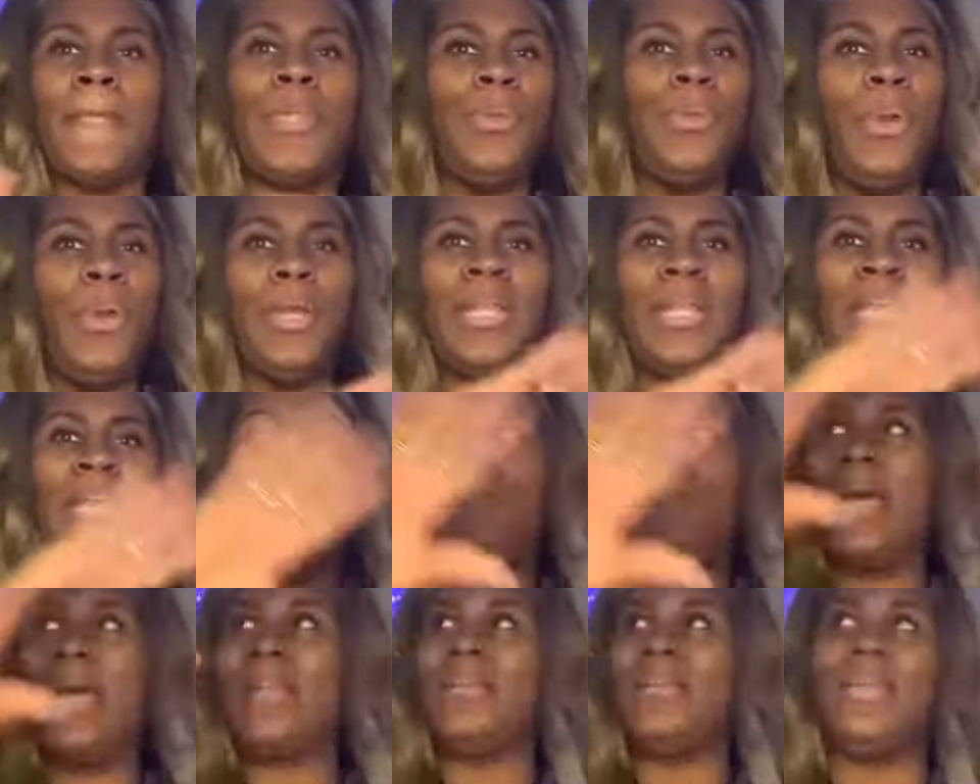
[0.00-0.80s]
you're going
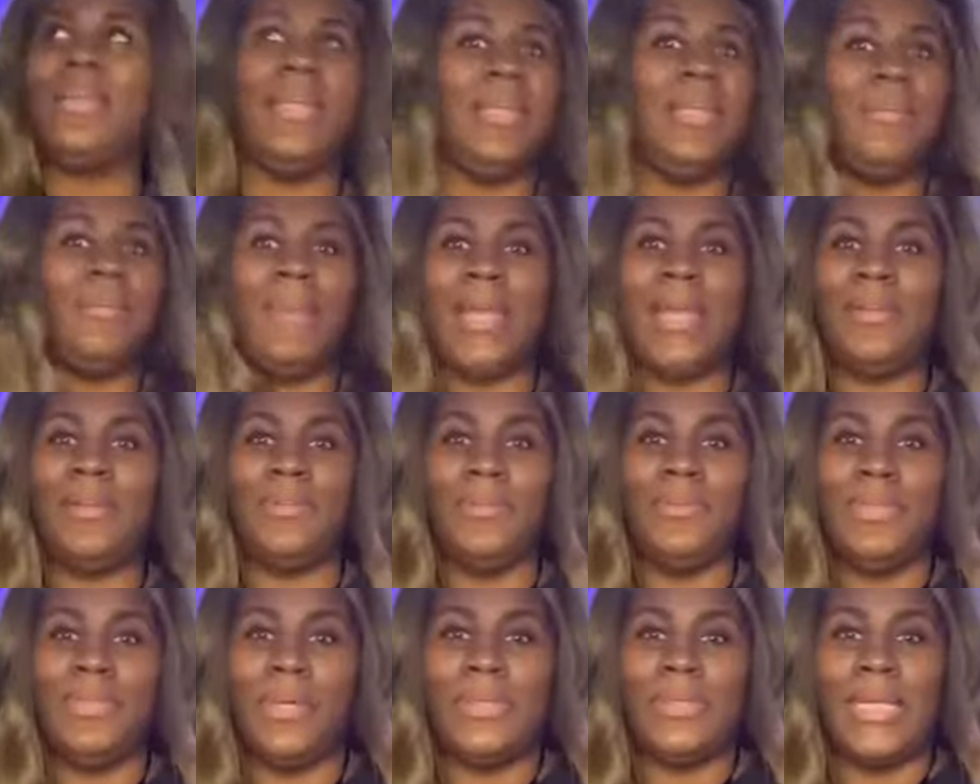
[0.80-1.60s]
to
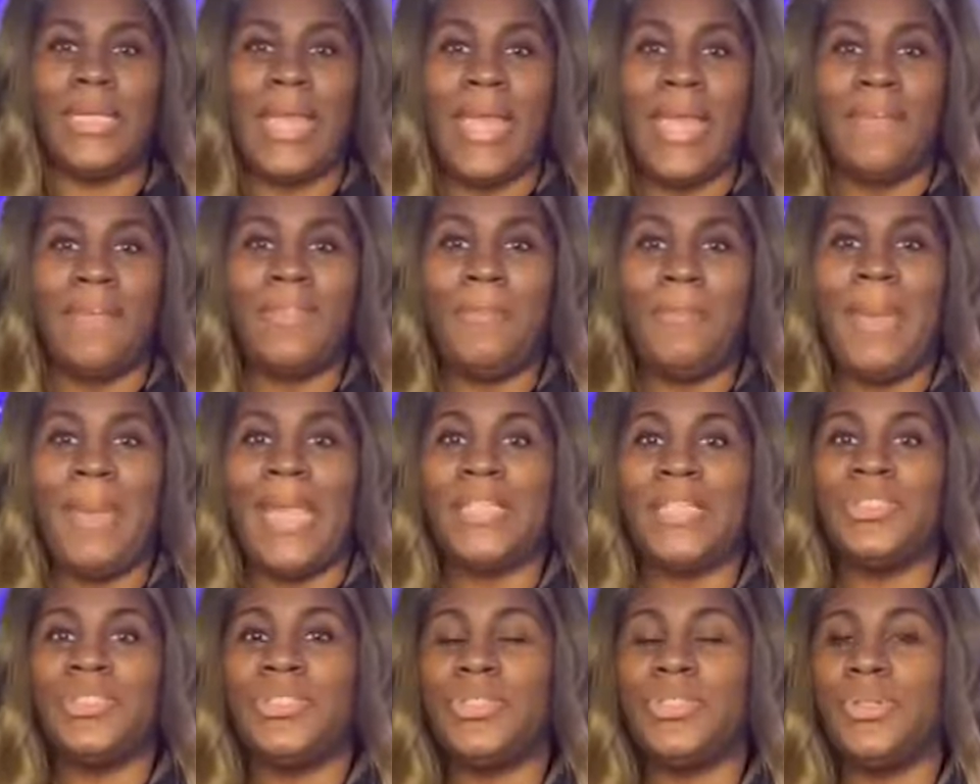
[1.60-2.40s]
anybody you know that have the
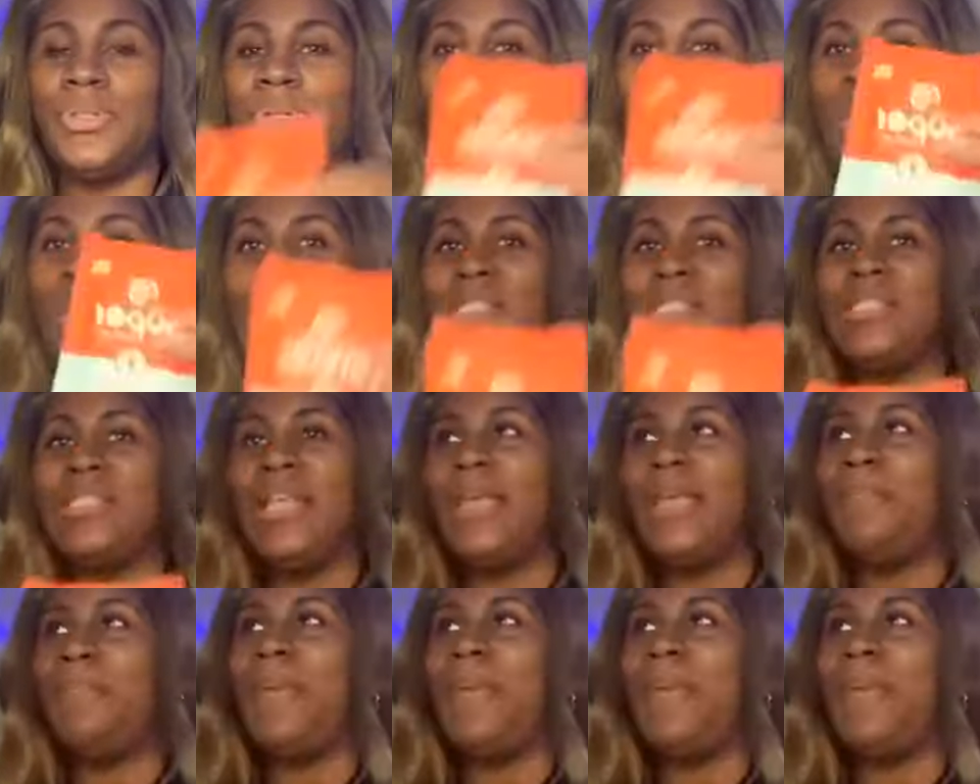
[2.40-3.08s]
patches, you're going to